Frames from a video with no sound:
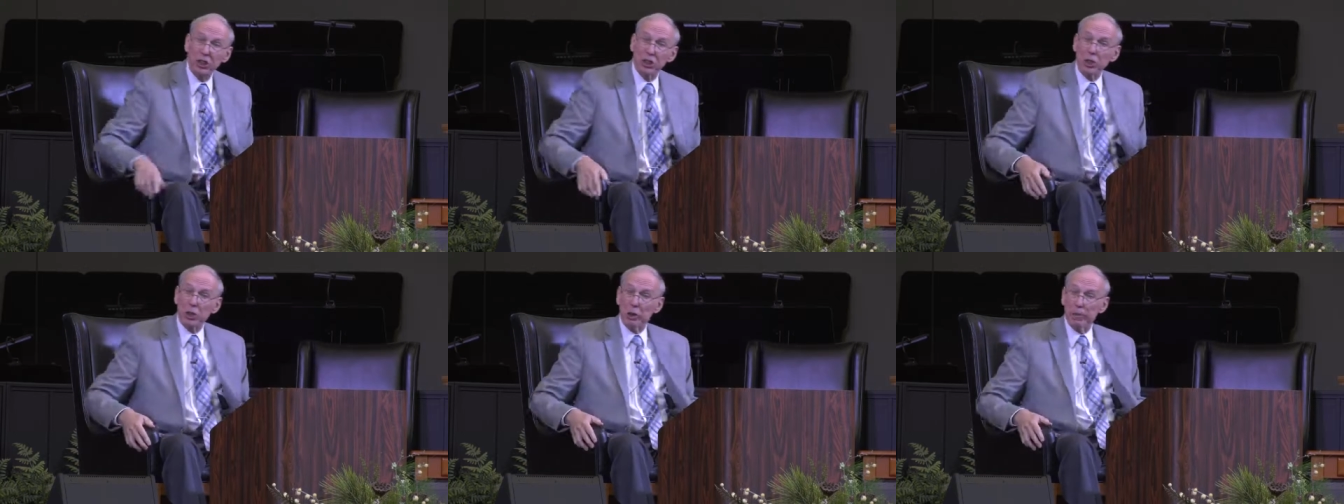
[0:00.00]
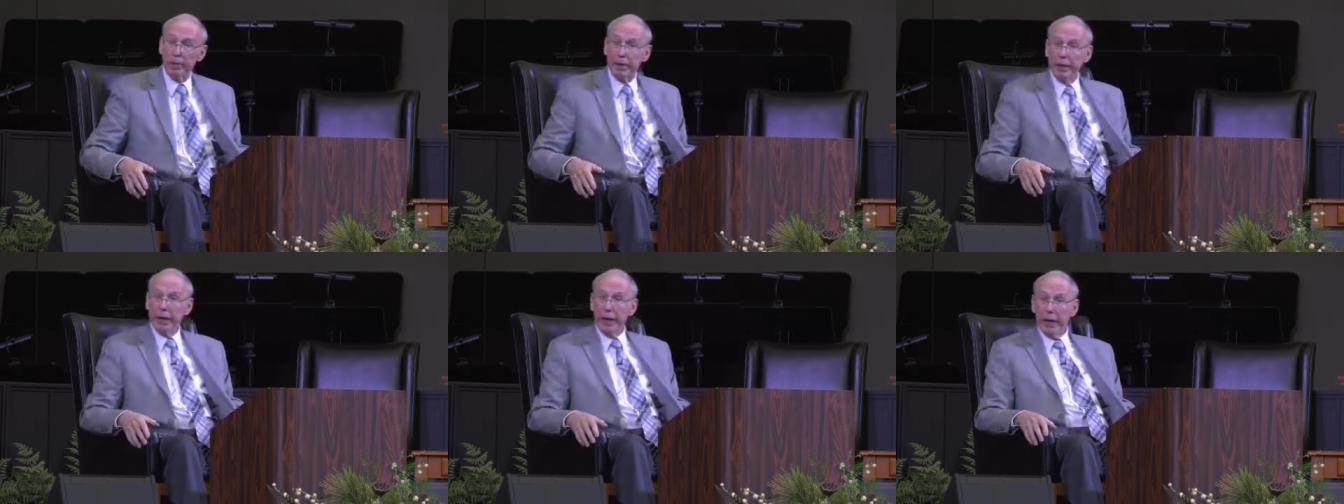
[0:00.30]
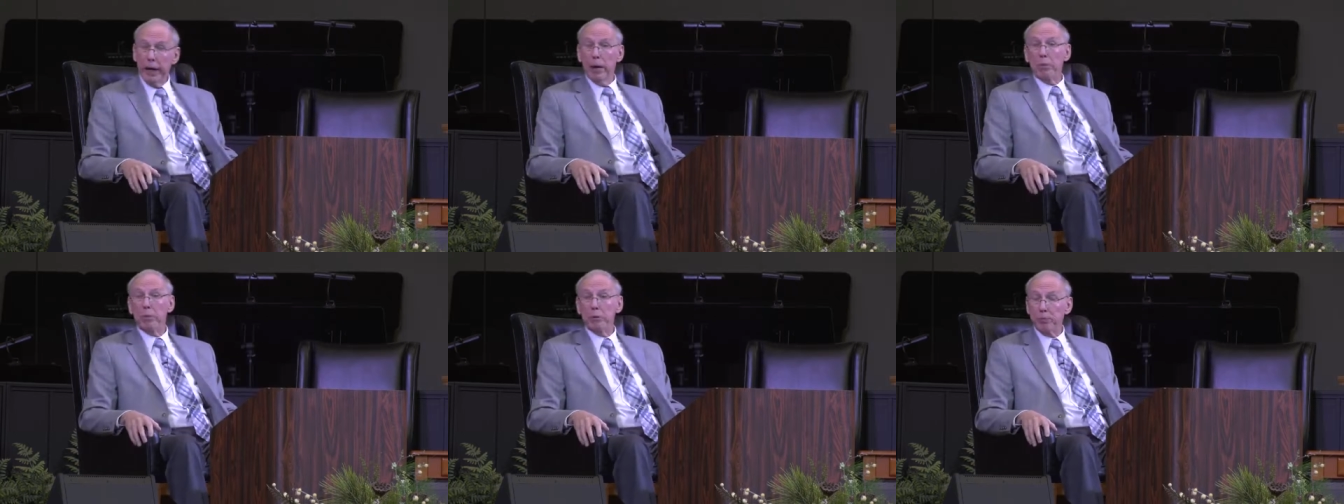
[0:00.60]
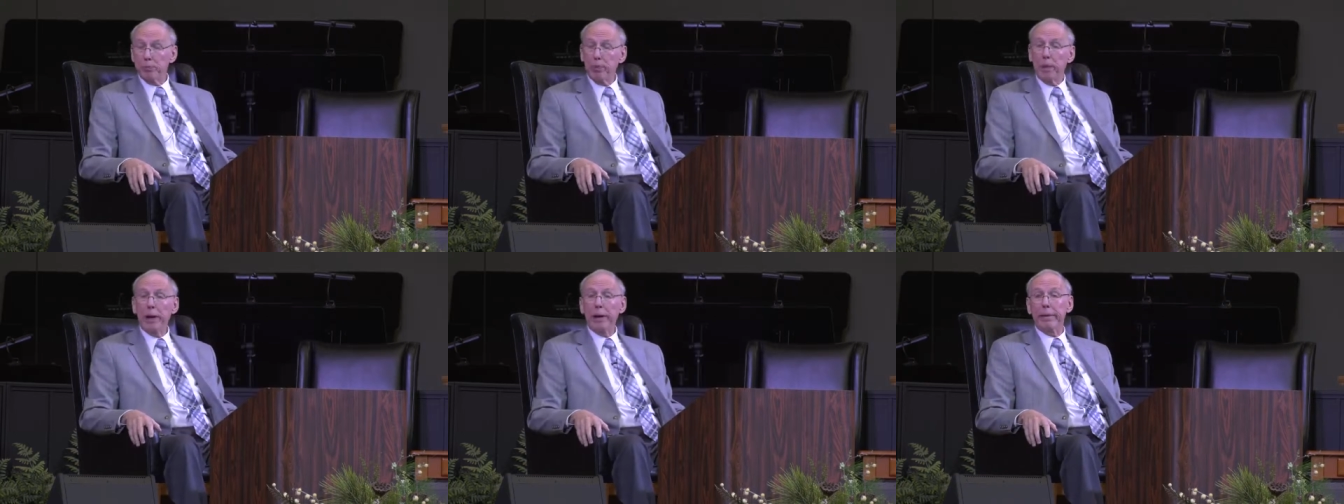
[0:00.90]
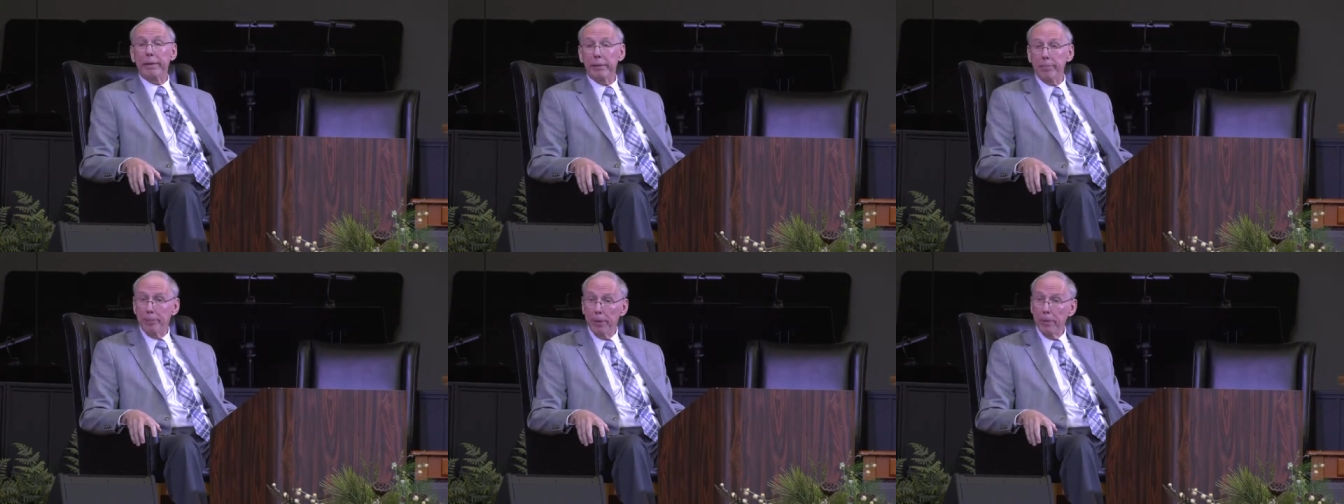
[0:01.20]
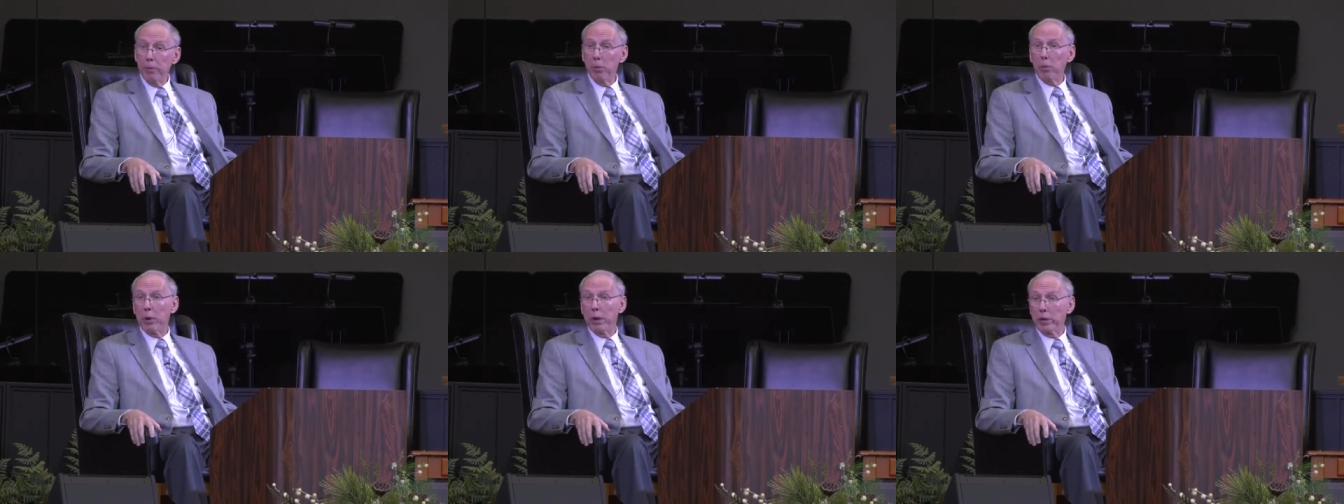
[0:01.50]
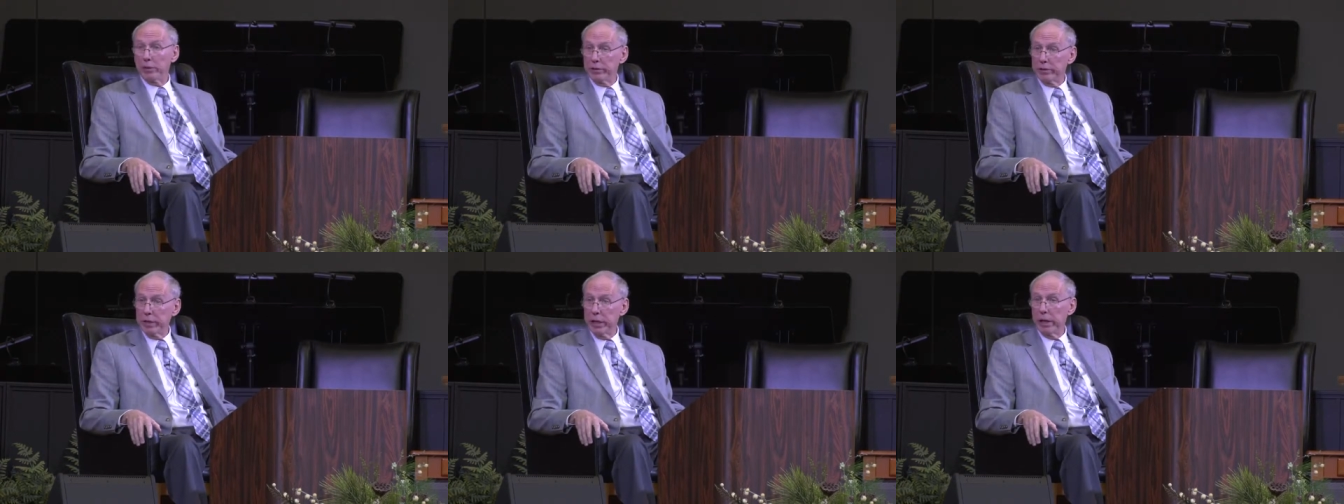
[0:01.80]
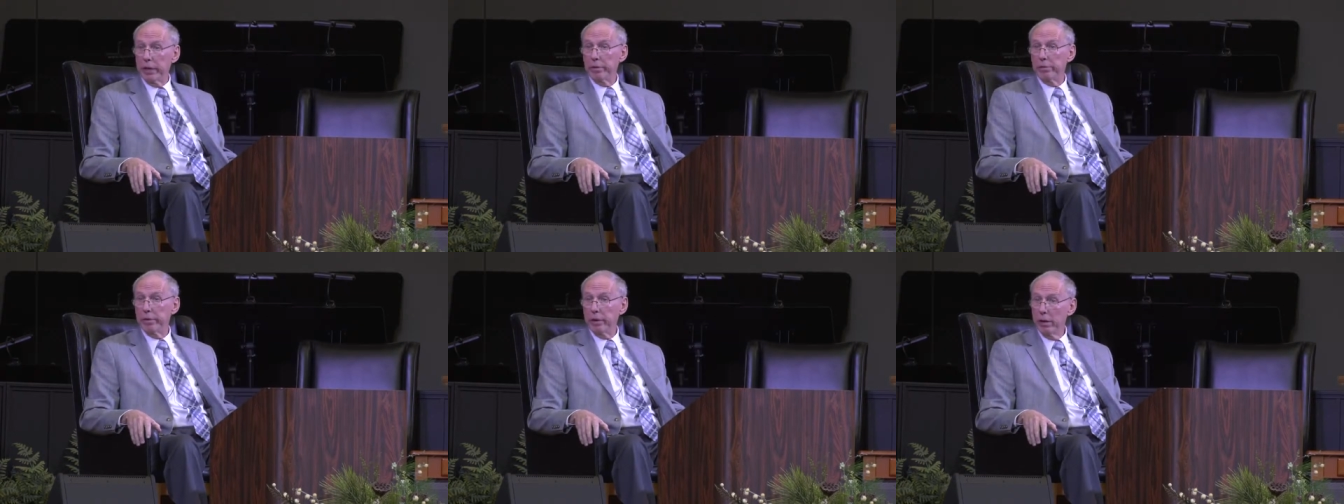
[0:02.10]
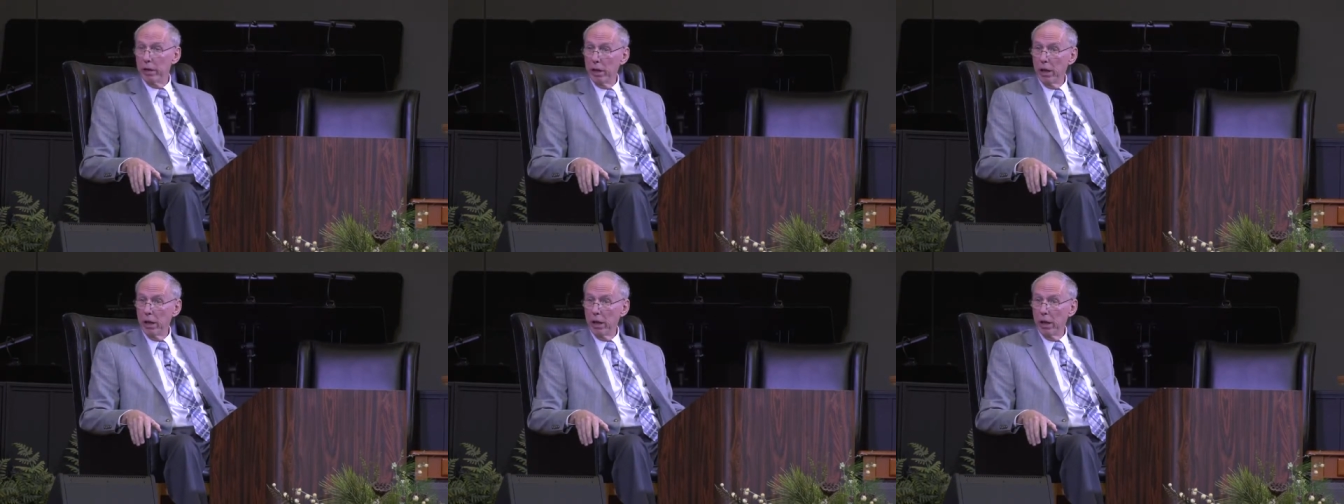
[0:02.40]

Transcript: sermon, and I was praying that people get saved,